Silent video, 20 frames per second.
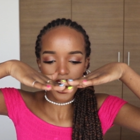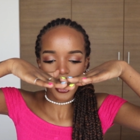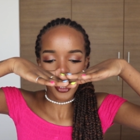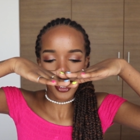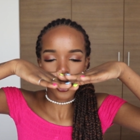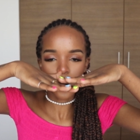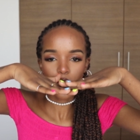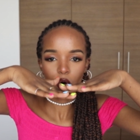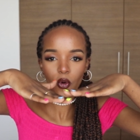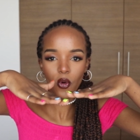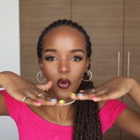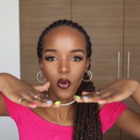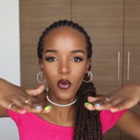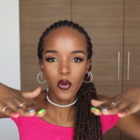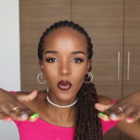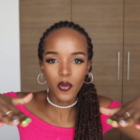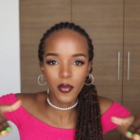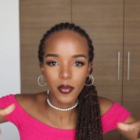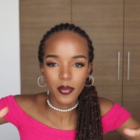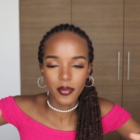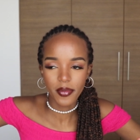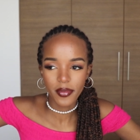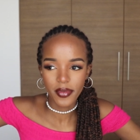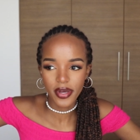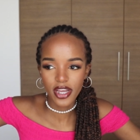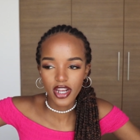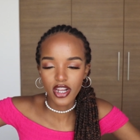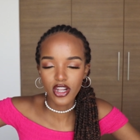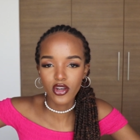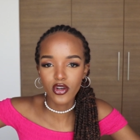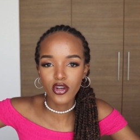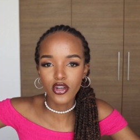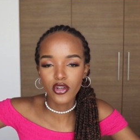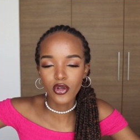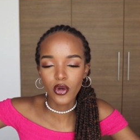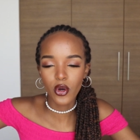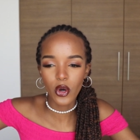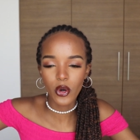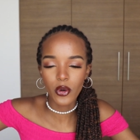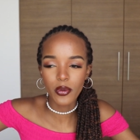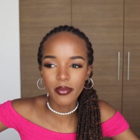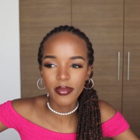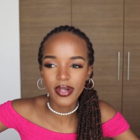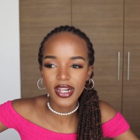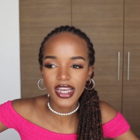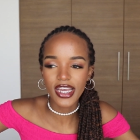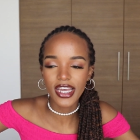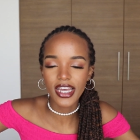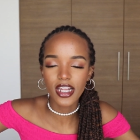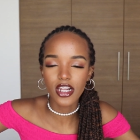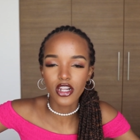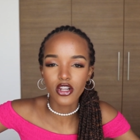home it looked homely